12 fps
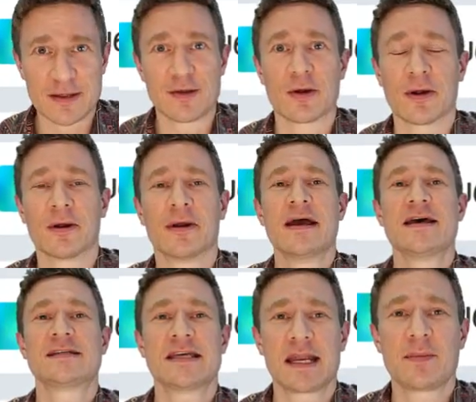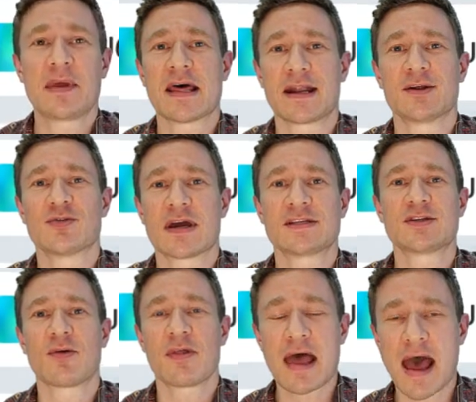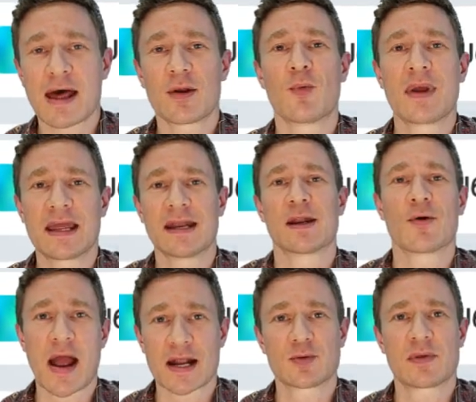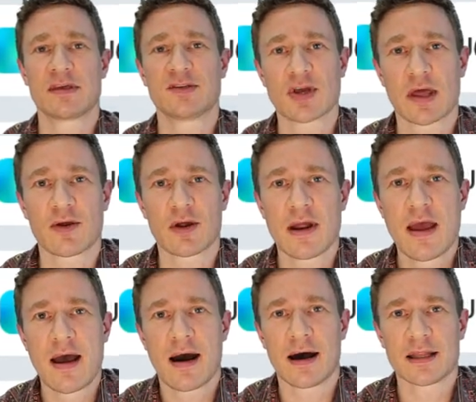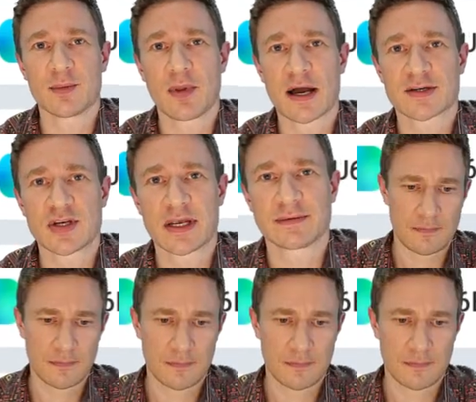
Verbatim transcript: You're sending me address so that we can interact with each other on the blockchain.